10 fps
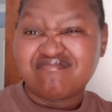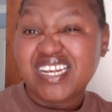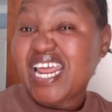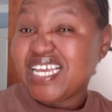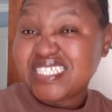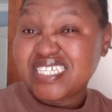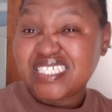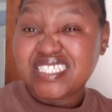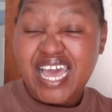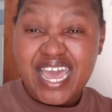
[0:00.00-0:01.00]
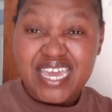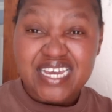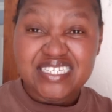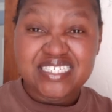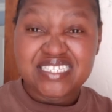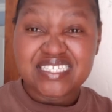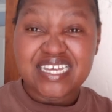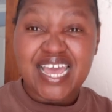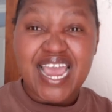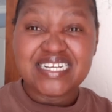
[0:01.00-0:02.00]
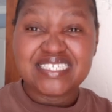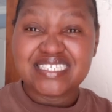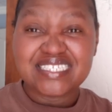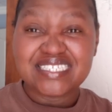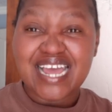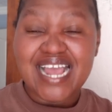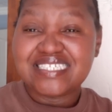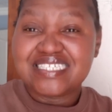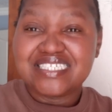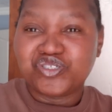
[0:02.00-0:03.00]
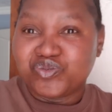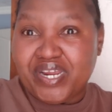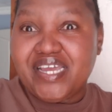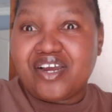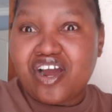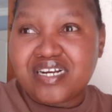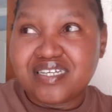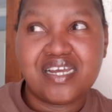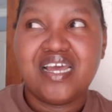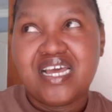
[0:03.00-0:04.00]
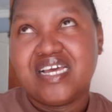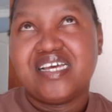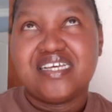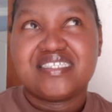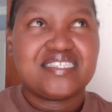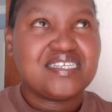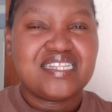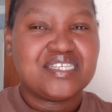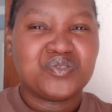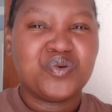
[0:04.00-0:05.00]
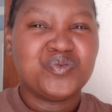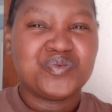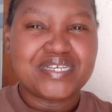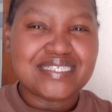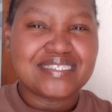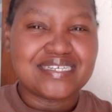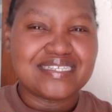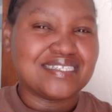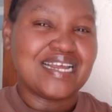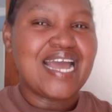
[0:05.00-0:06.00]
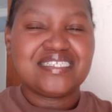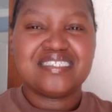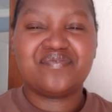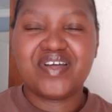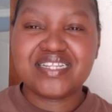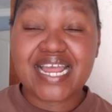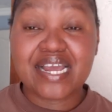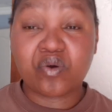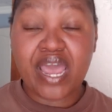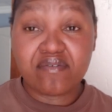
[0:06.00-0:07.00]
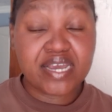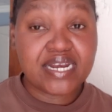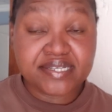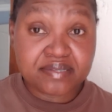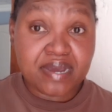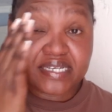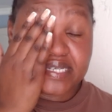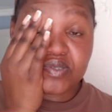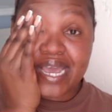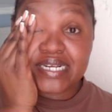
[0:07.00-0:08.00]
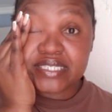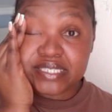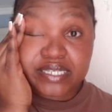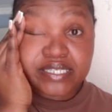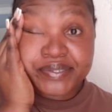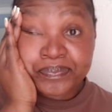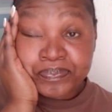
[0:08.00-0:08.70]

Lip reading: lazy, tired. And I didn't drink on Saturday. There's no reason. I just felt like having a lazy Monday, so I did.